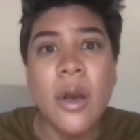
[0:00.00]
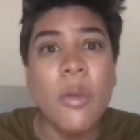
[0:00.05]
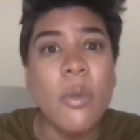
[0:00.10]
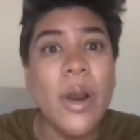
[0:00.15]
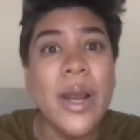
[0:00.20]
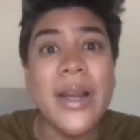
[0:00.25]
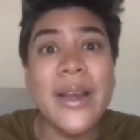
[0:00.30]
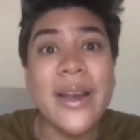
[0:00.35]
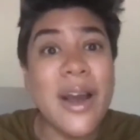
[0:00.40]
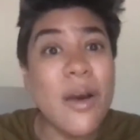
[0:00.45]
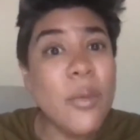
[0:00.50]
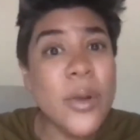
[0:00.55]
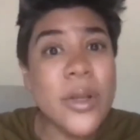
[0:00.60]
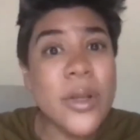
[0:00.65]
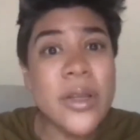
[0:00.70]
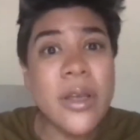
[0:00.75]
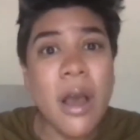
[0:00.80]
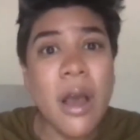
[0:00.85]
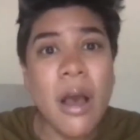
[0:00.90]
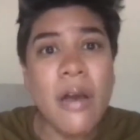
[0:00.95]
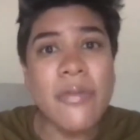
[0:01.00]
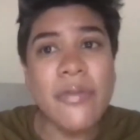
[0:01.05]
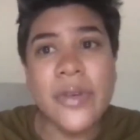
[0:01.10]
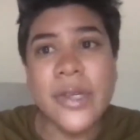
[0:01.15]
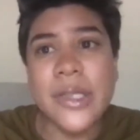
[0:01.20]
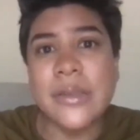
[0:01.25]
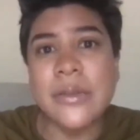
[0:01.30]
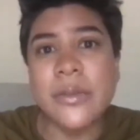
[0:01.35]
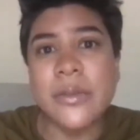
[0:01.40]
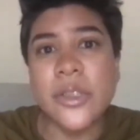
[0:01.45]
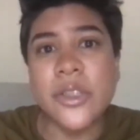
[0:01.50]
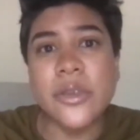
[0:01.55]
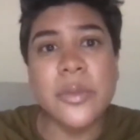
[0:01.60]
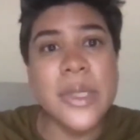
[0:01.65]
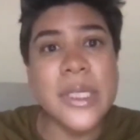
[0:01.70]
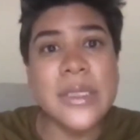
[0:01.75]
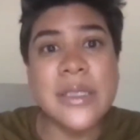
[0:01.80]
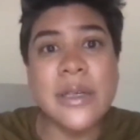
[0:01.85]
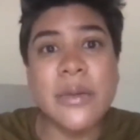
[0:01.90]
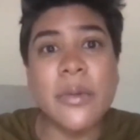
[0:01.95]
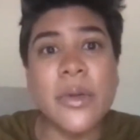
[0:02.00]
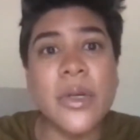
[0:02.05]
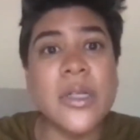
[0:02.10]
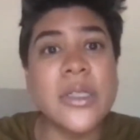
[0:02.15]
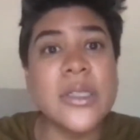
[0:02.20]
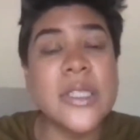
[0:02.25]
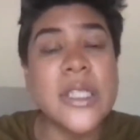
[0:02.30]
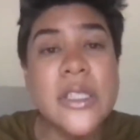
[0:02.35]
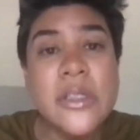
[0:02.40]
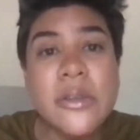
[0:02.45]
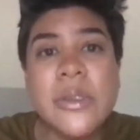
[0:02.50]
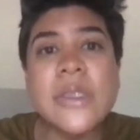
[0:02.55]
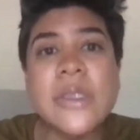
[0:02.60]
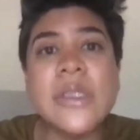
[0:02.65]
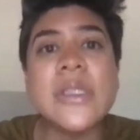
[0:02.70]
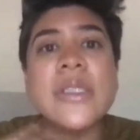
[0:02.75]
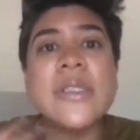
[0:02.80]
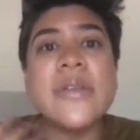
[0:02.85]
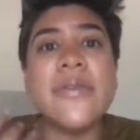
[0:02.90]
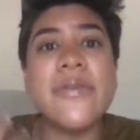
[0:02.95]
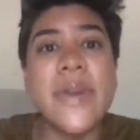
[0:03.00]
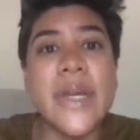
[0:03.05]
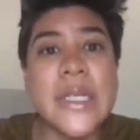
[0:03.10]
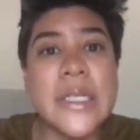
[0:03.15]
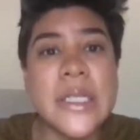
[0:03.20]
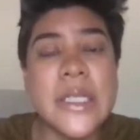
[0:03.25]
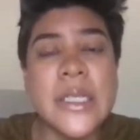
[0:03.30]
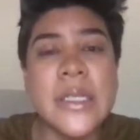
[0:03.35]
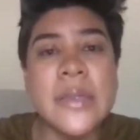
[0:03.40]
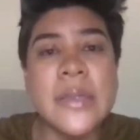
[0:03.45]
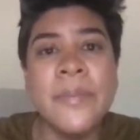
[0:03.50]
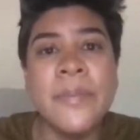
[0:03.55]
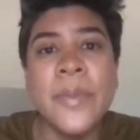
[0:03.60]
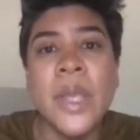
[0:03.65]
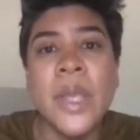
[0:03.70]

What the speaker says: right now we're in the offense, which means that we're continuously defending